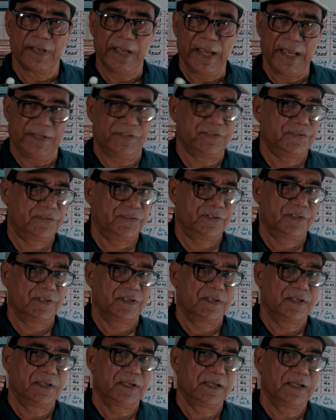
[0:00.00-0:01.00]
s.
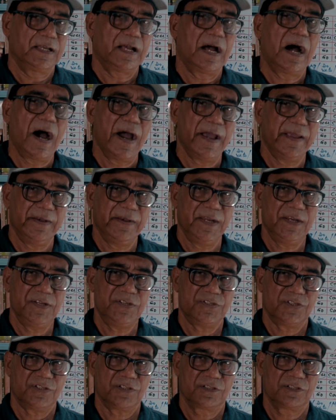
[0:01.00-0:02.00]
I
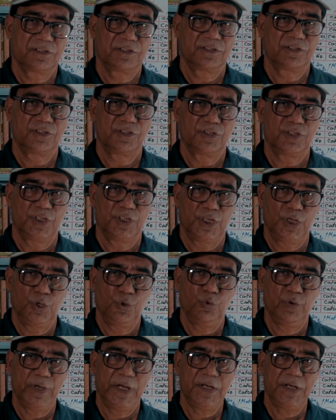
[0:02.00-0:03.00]
read,
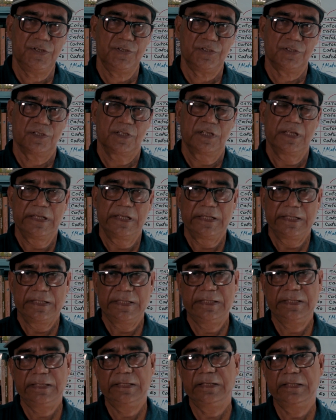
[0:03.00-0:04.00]
you read,
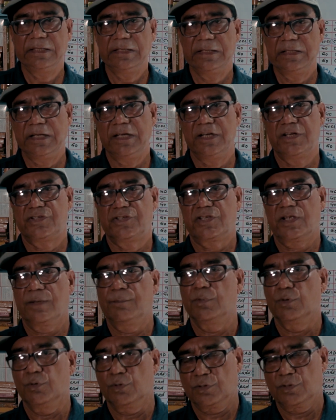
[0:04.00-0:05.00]
he reads a
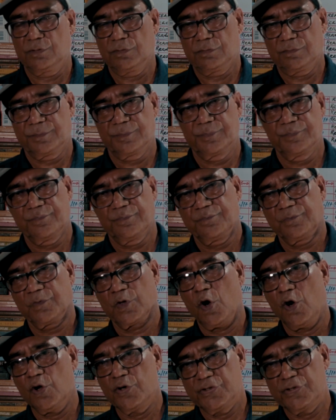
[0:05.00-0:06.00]
book,
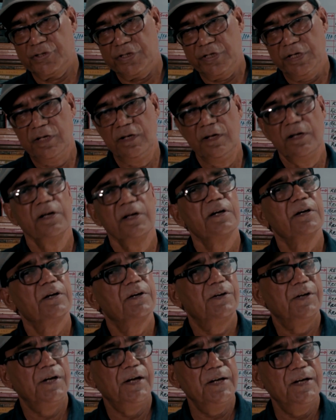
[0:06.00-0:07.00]
or she
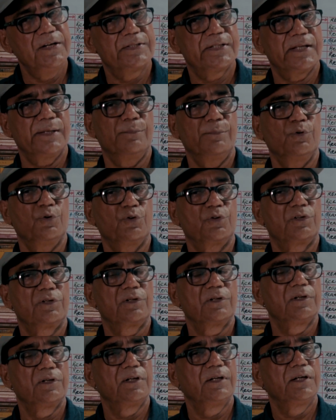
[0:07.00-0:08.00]
reads a book.
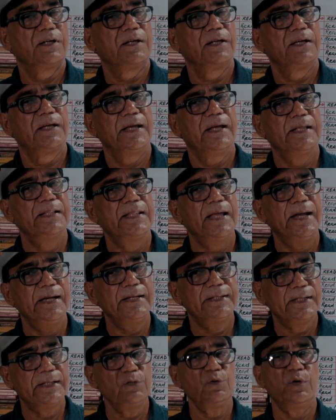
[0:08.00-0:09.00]
In the
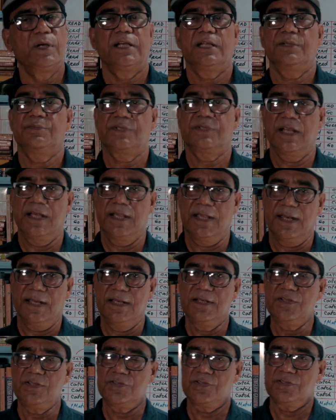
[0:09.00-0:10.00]
interrogative
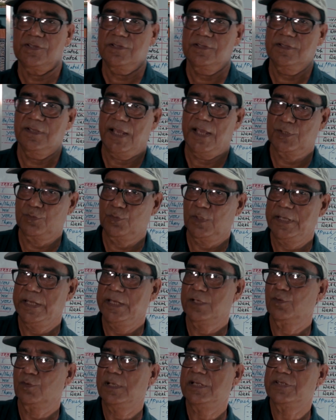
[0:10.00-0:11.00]
sentence,
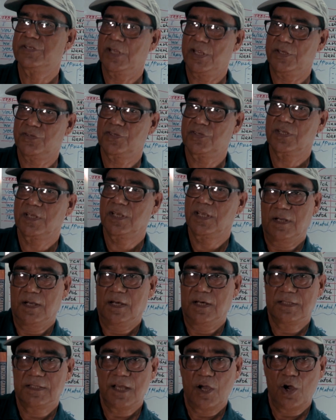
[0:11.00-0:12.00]
actually it will change.
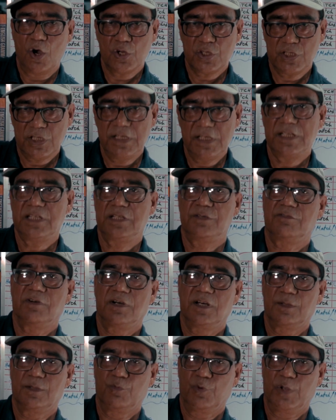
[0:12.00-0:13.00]
Or the auxiliary
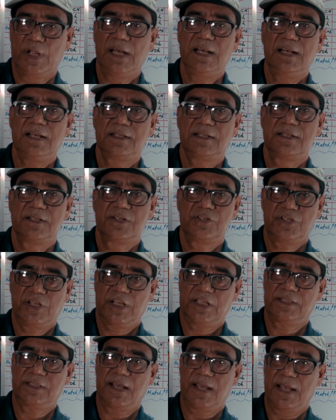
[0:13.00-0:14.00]
verb will
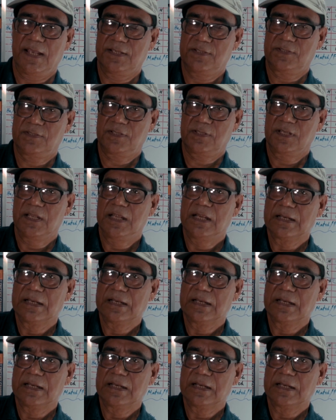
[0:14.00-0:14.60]
take the s.